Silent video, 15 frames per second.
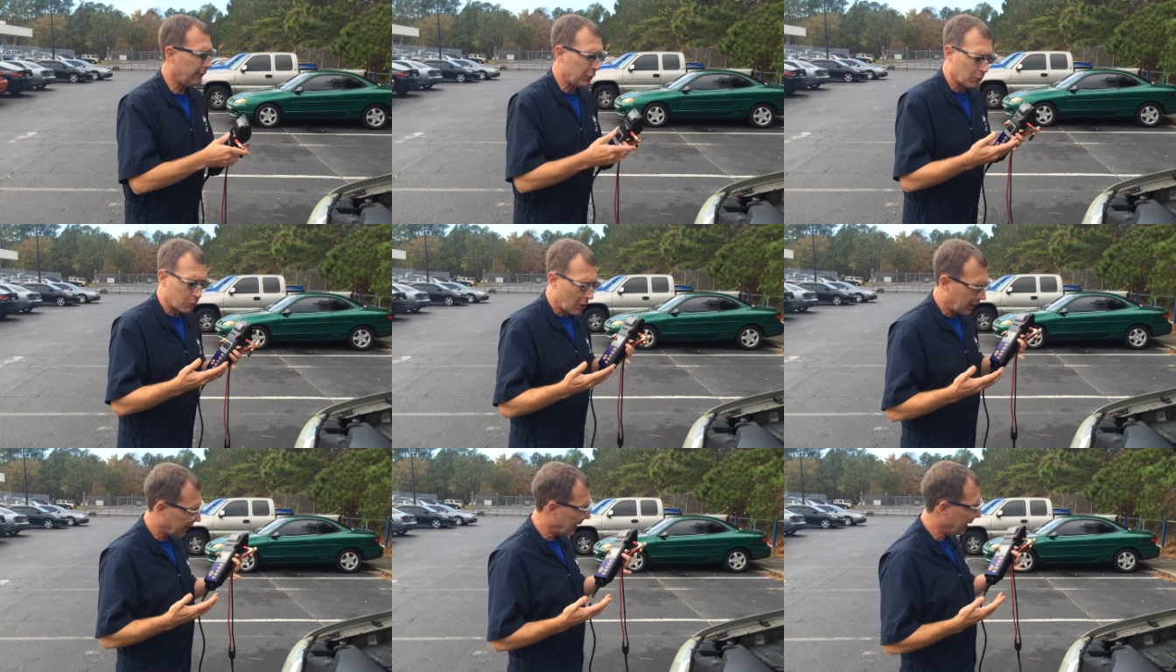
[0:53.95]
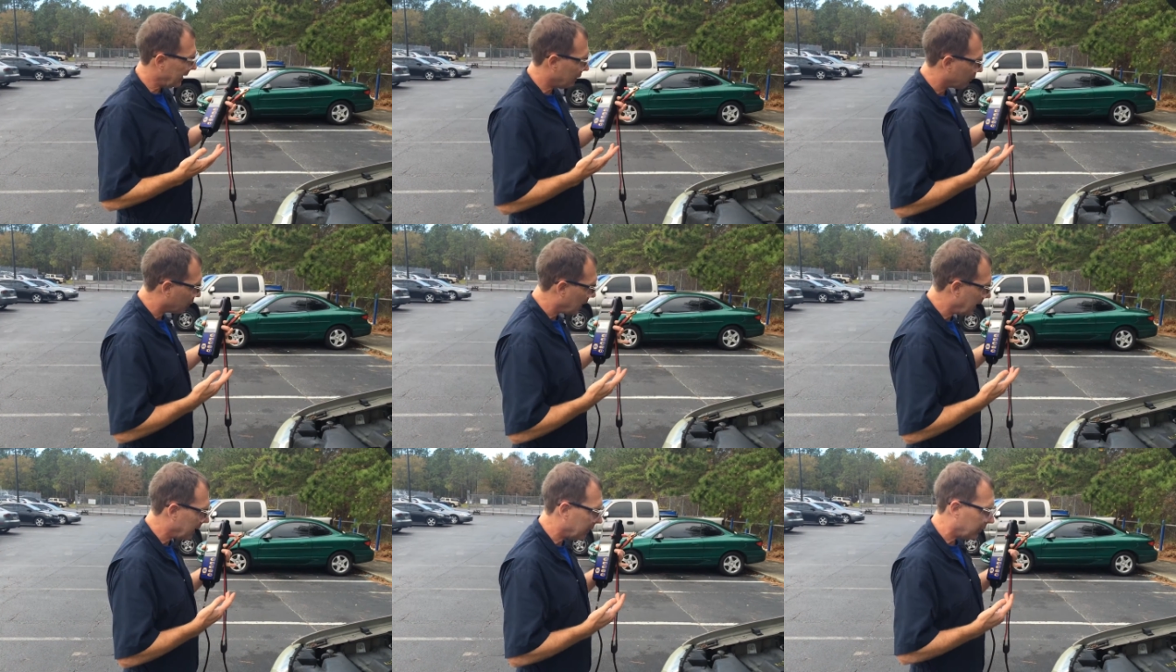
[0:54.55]
if you're wearing any
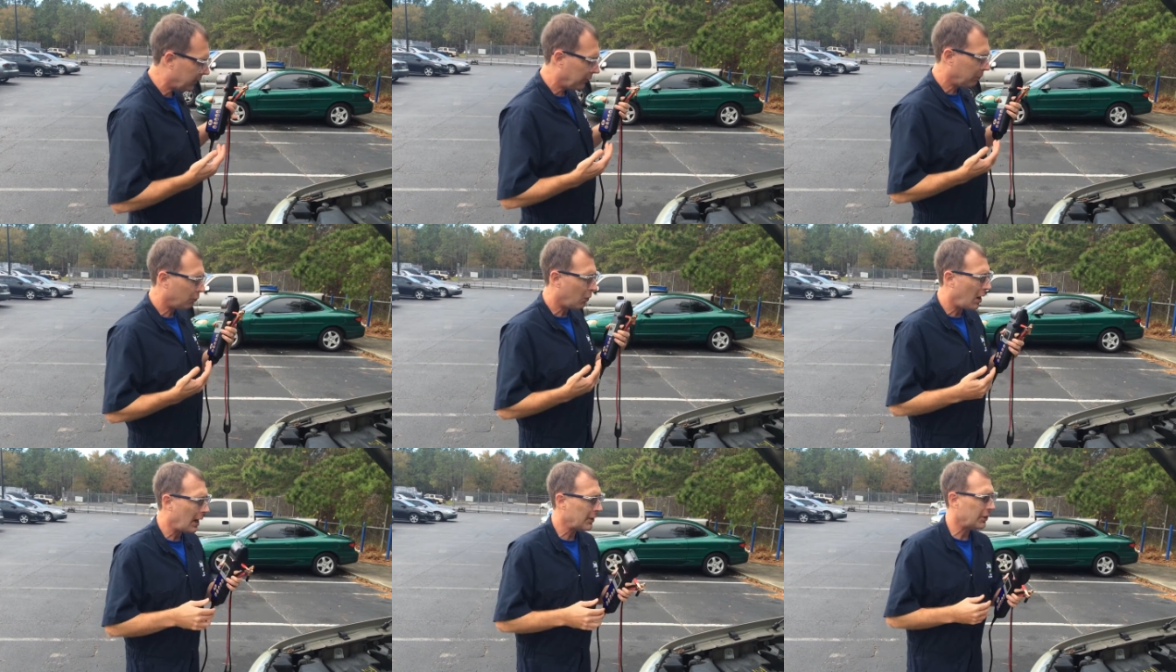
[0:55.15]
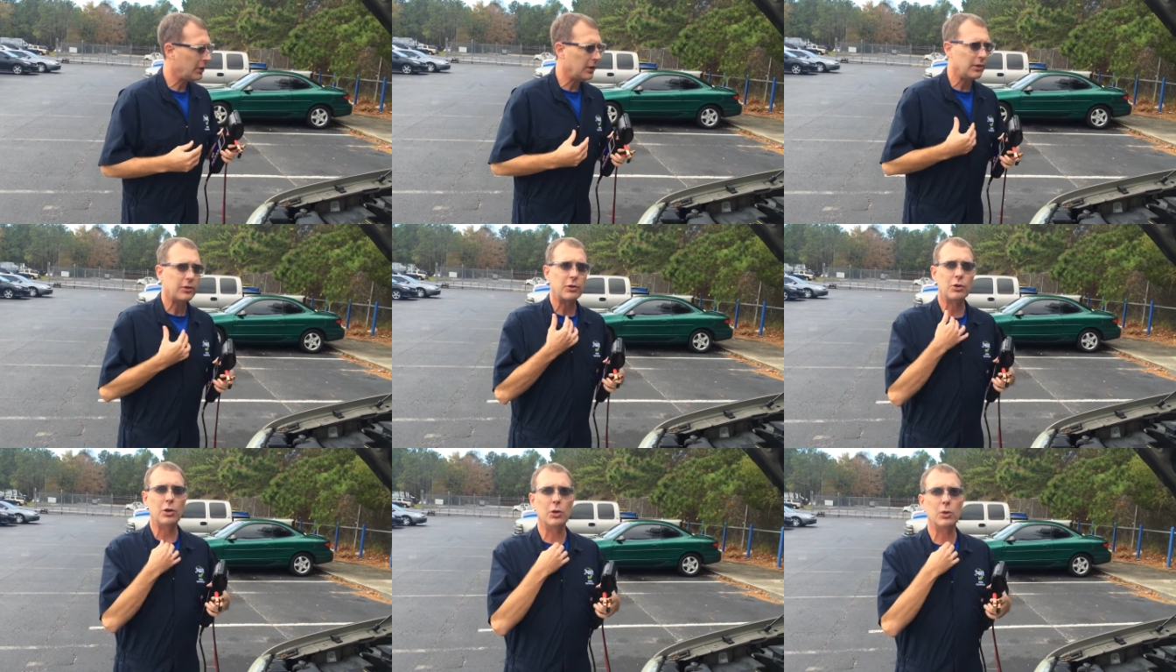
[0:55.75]
rings,
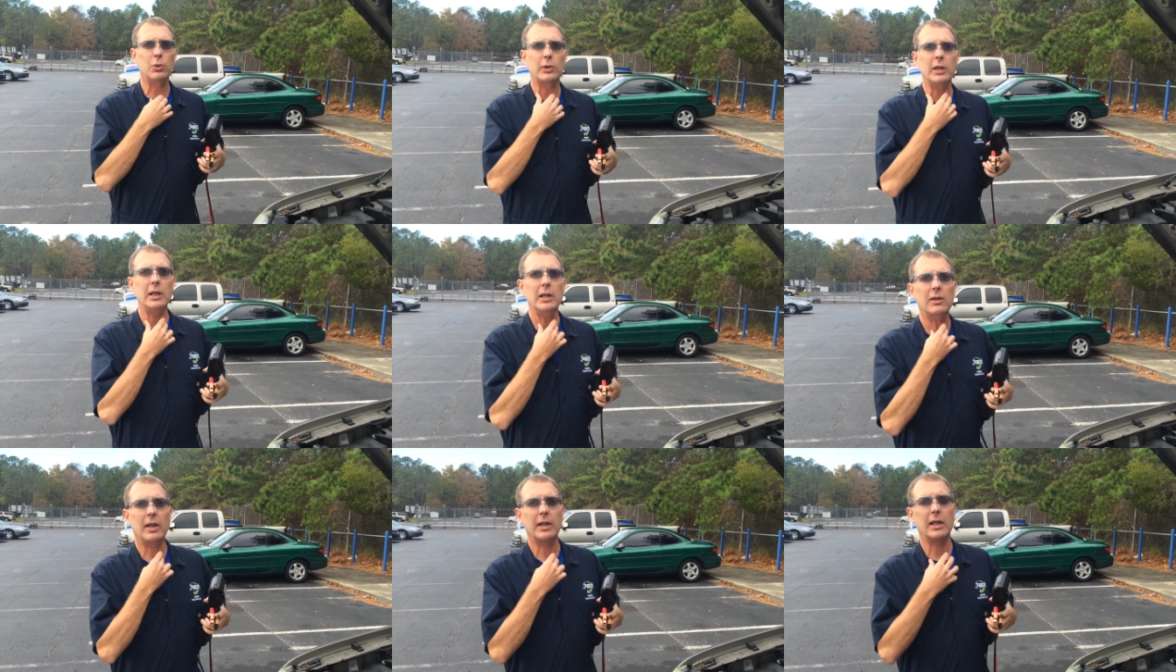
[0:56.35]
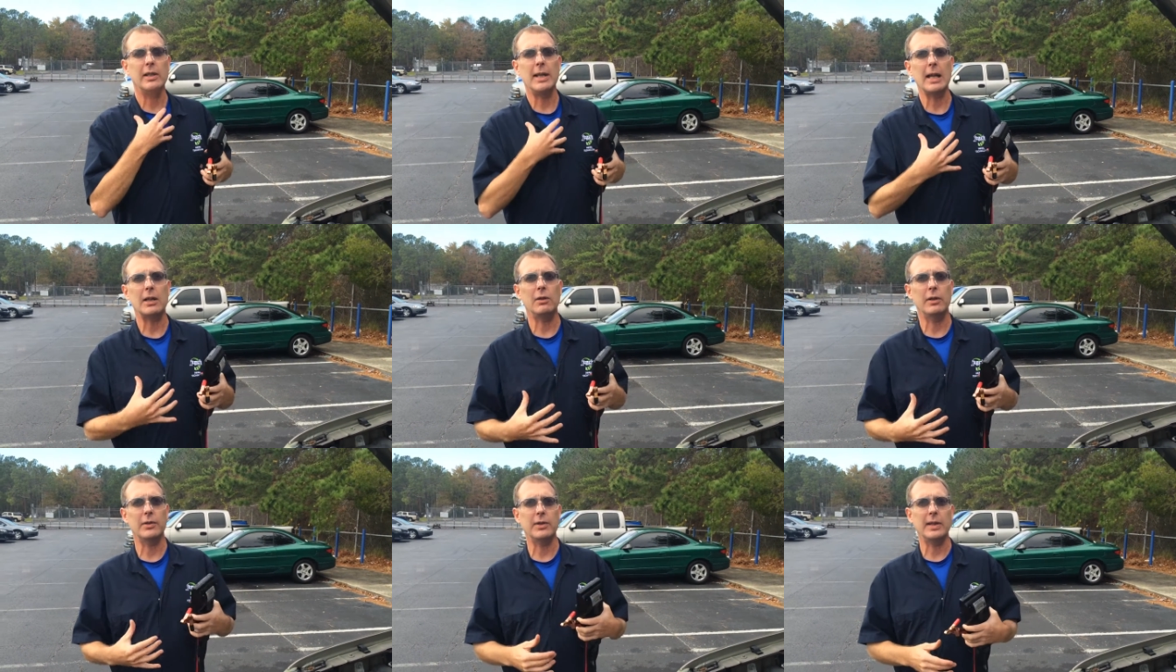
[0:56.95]
watches, jewelry, like a
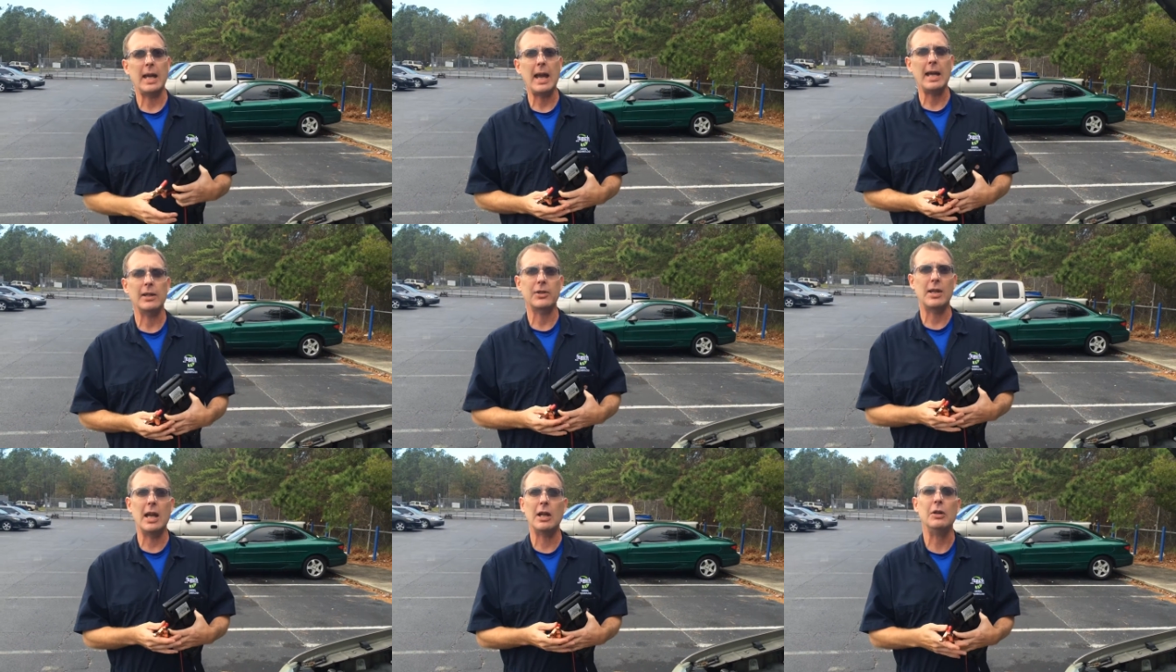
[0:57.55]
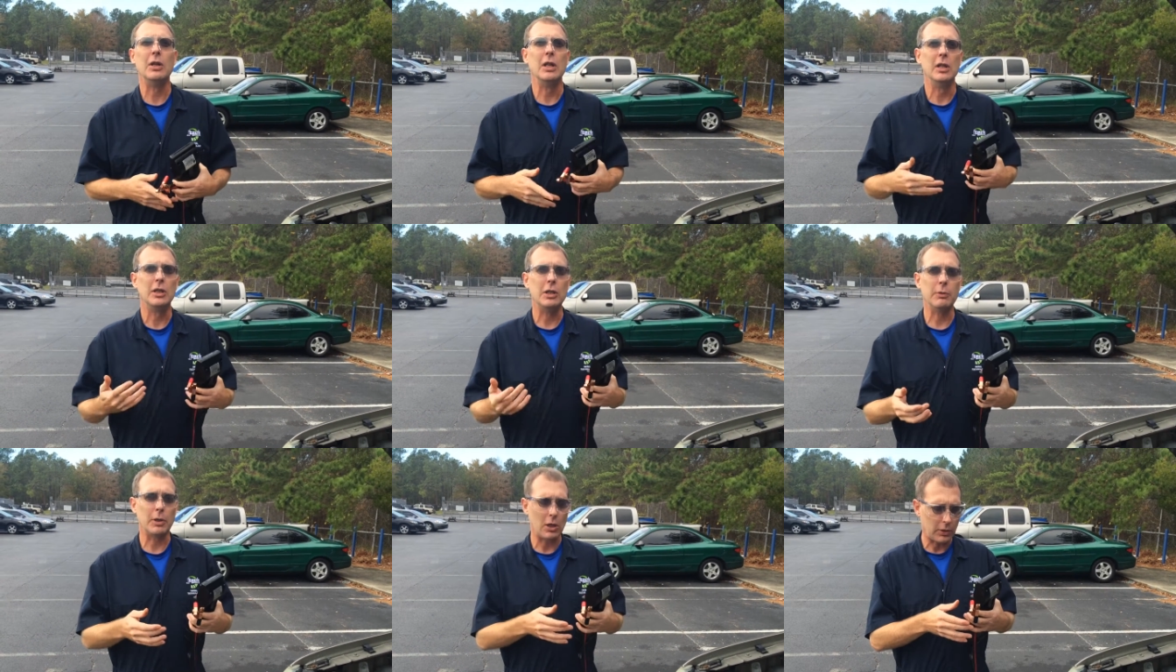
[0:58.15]
necklace that hangs down,
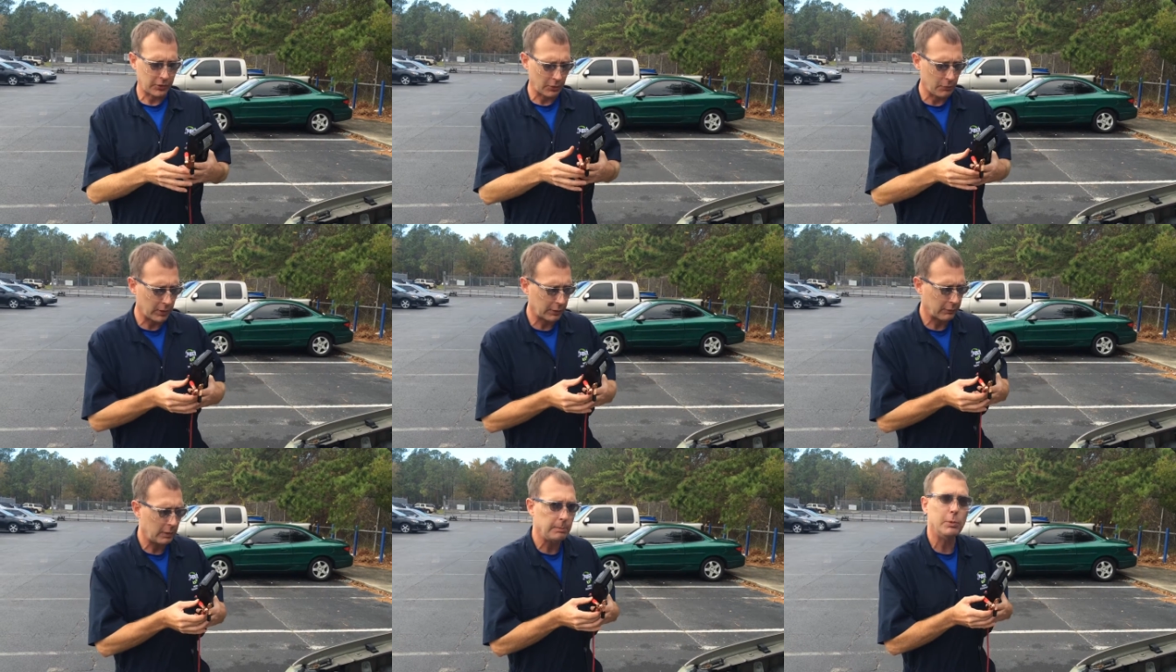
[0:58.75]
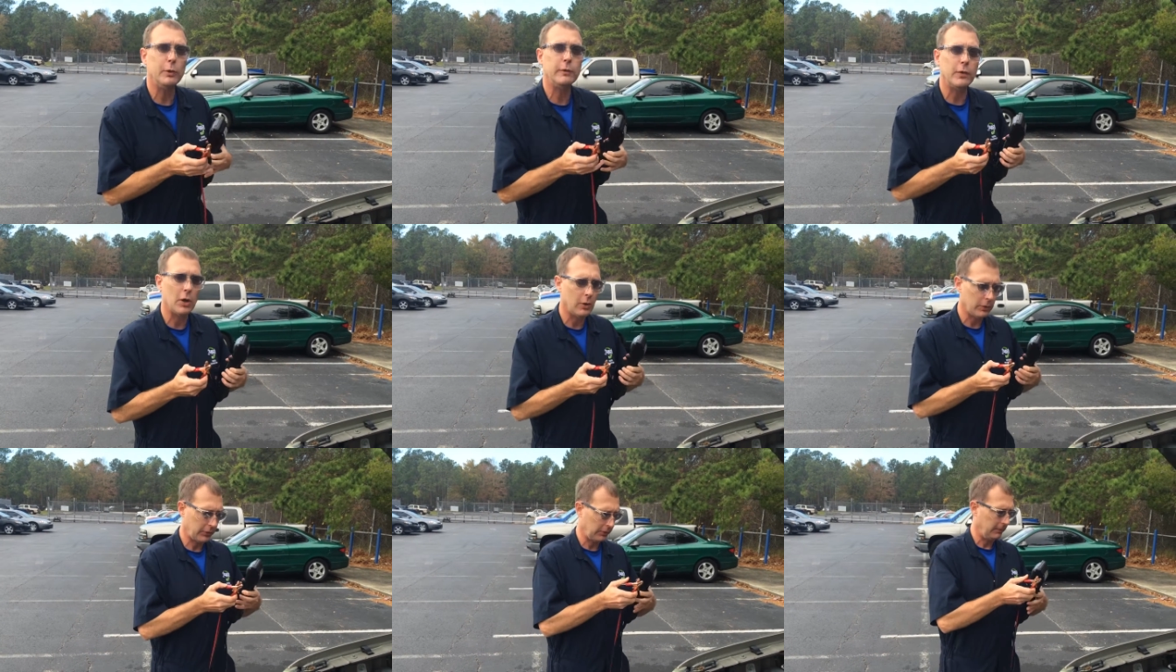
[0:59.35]
you would also want to remove those.